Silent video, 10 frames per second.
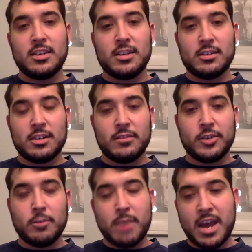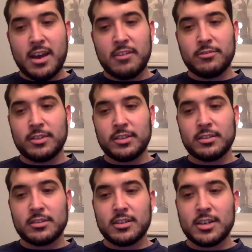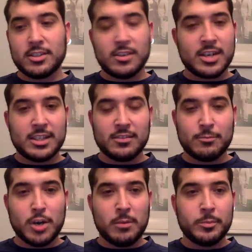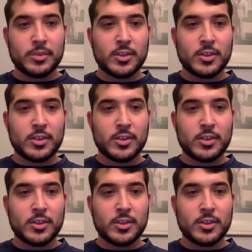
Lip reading: and cover your MAF and cause all kinds of problems.